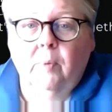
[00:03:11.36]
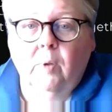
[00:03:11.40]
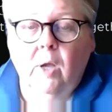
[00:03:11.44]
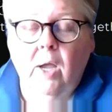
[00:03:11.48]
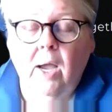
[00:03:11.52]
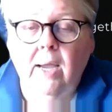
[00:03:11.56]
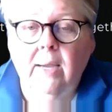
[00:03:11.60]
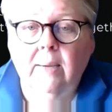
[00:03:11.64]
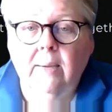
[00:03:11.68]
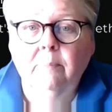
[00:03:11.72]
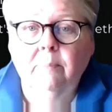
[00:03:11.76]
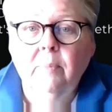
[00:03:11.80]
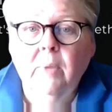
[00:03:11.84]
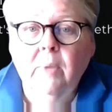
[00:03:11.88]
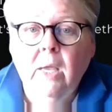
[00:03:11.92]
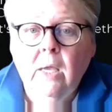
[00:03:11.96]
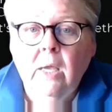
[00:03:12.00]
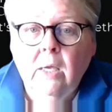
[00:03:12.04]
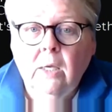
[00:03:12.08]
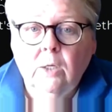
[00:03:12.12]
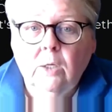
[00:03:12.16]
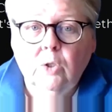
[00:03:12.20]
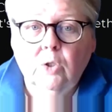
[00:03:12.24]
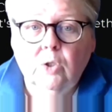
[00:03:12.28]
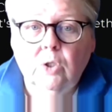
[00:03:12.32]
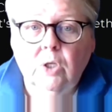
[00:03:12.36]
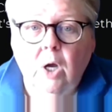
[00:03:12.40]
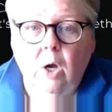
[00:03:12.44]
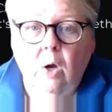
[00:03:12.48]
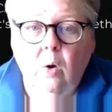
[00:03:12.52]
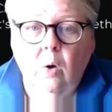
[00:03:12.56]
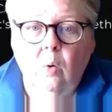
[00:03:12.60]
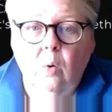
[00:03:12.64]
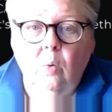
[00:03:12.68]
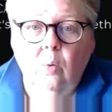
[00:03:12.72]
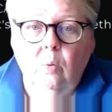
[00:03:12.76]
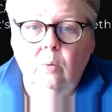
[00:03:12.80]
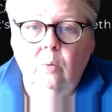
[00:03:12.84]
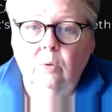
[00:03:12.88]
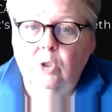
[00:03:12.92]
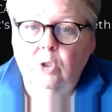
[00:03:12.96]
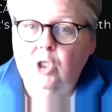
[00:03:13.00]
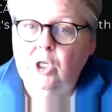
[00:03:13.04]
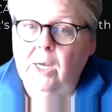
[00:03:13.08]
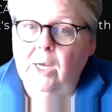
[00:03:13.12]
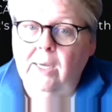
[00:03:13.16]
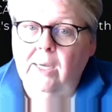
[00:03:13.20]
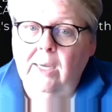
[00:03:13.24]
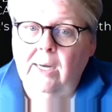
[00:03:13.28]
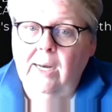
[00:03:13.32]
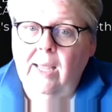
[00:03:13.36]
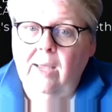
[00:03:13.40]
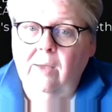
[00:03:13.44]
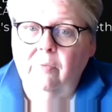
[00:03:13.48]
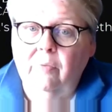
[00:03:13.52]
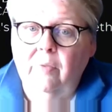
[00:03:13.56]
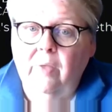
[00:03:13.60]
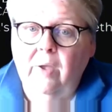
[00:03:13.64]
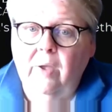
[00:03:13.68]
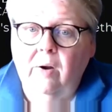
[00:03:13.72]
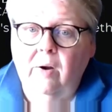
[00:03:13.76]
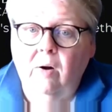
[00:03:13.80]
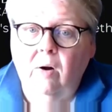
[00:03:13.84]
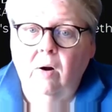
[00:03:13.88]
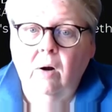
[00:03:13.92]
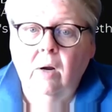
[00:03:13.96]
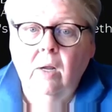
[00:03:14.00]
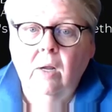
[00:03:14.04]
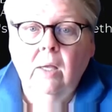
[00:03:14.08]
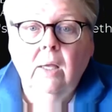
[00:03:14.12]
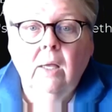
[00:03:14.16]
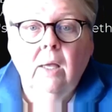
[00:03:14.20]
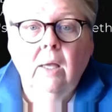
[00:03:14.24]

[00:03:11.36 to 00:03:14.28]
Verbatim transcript: Okay. So check it out there.